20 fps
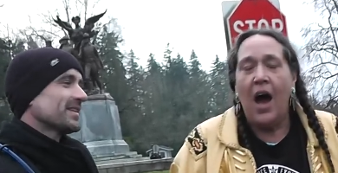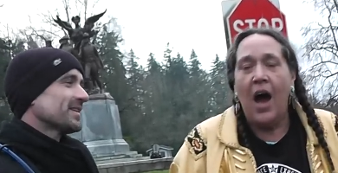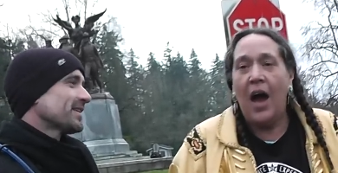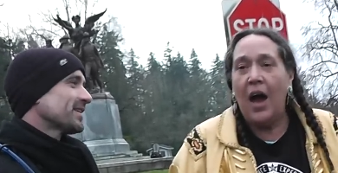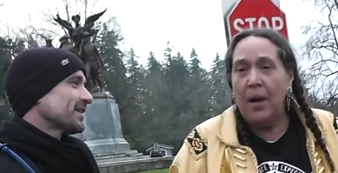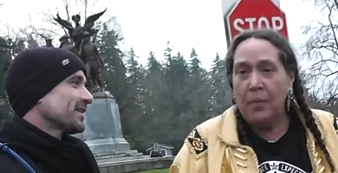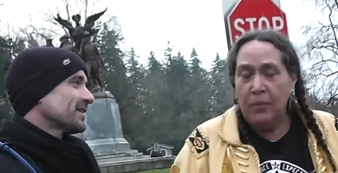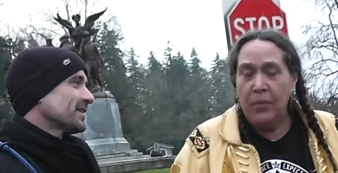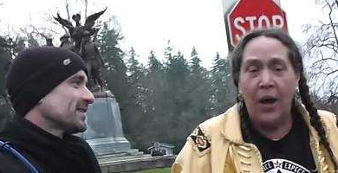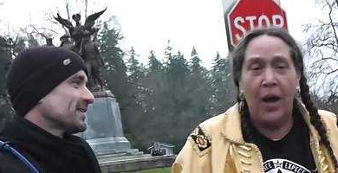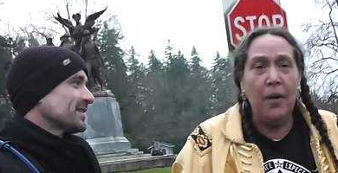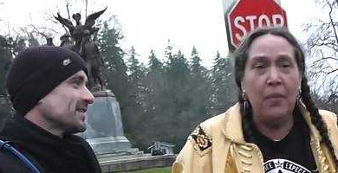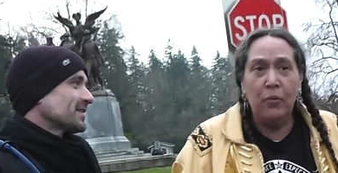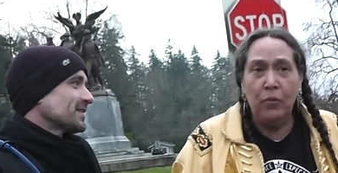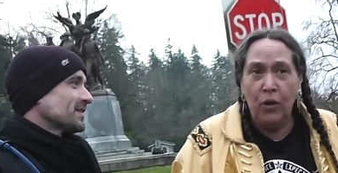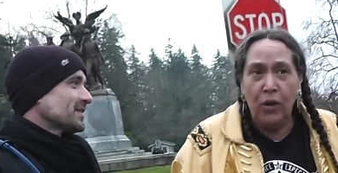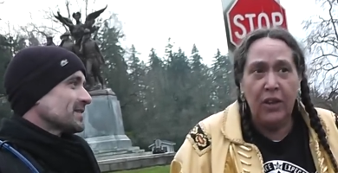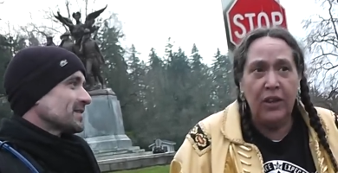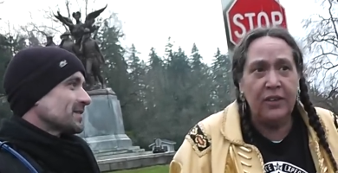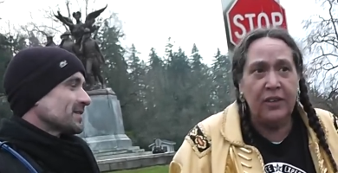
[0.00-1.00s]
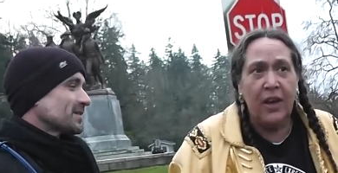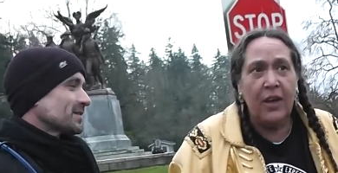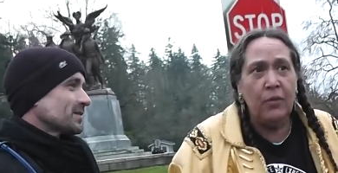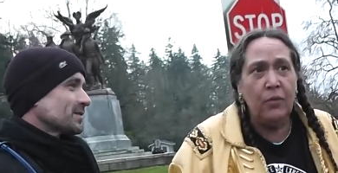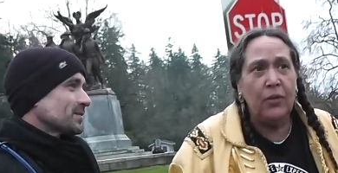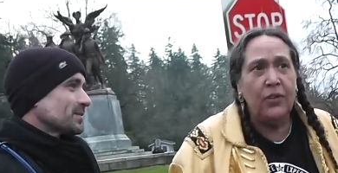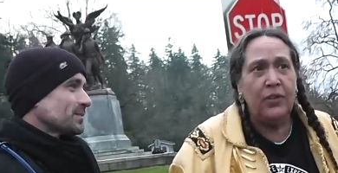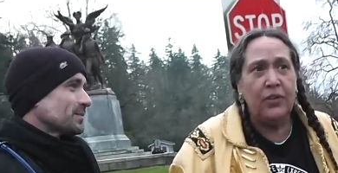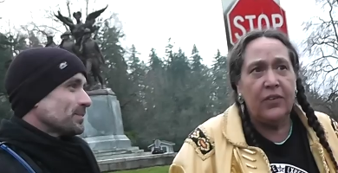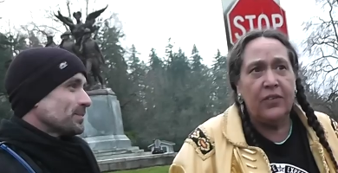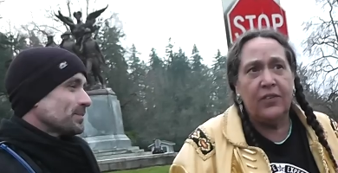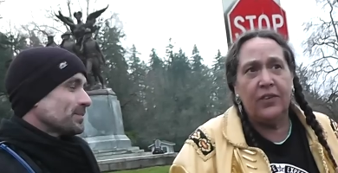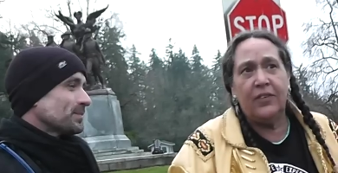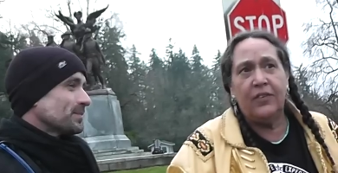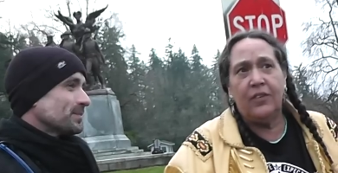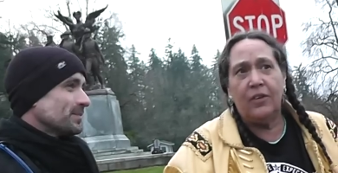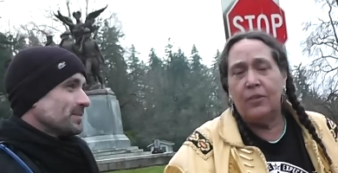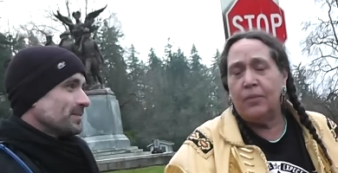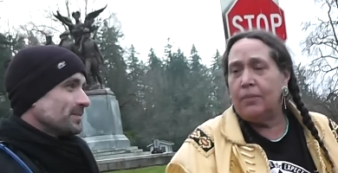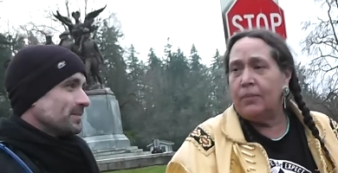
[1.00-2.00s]
Speaker 1: I'm, I'm really done with this
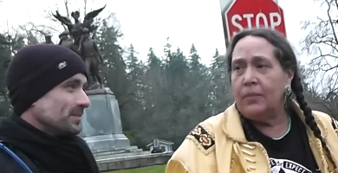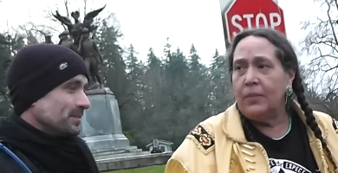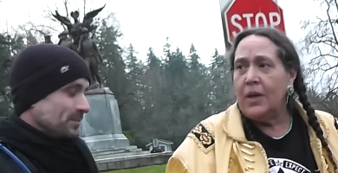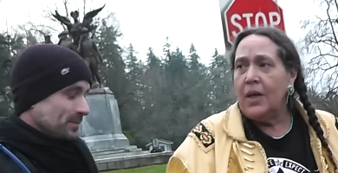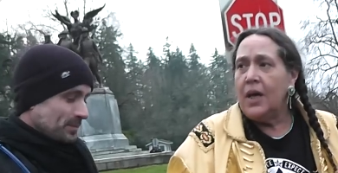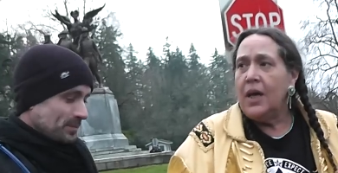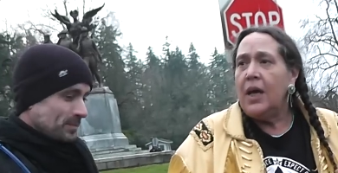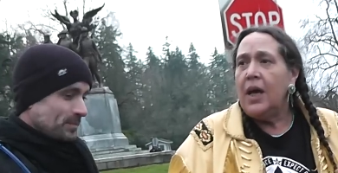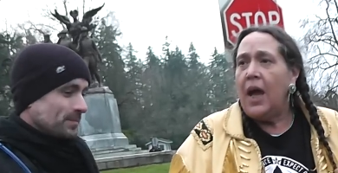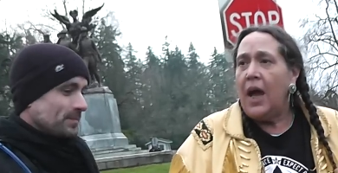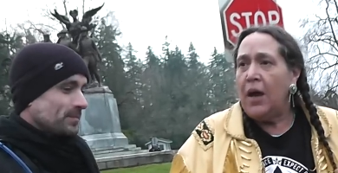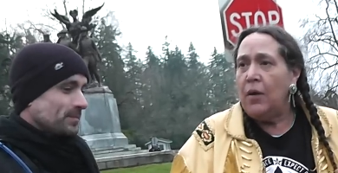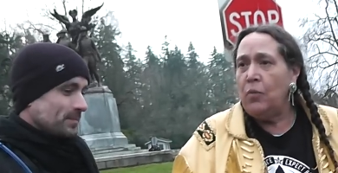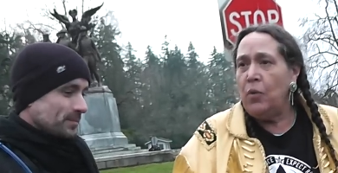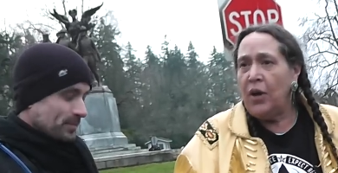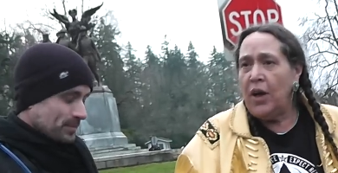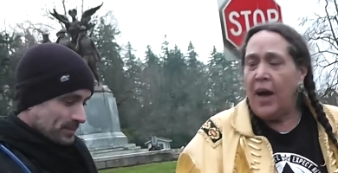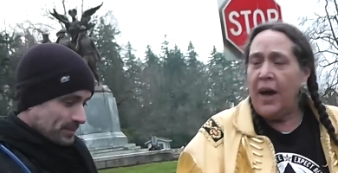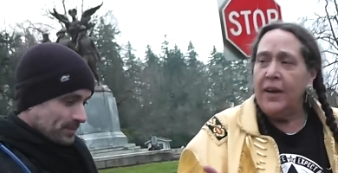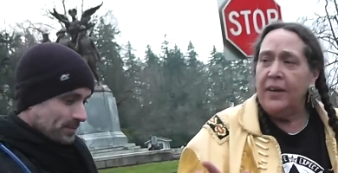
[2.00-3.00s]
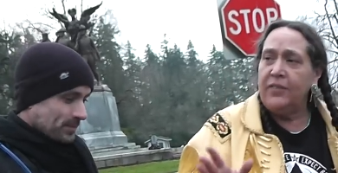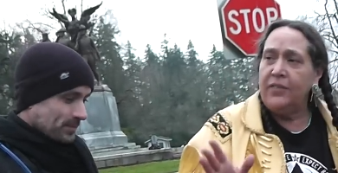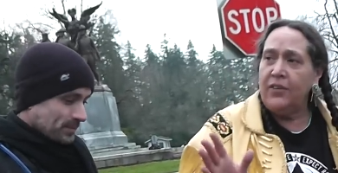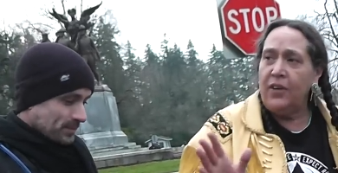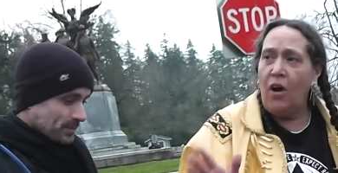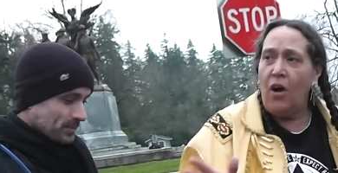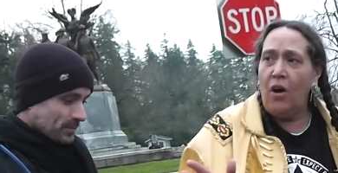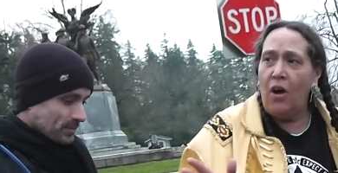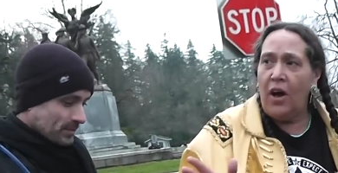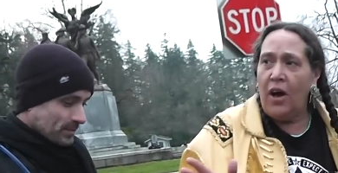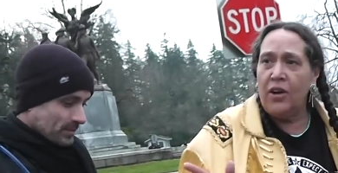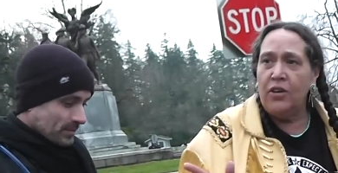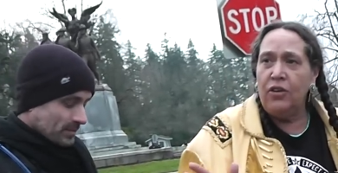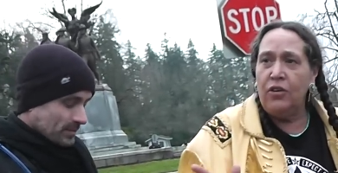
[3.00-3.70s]
system. And when I saw on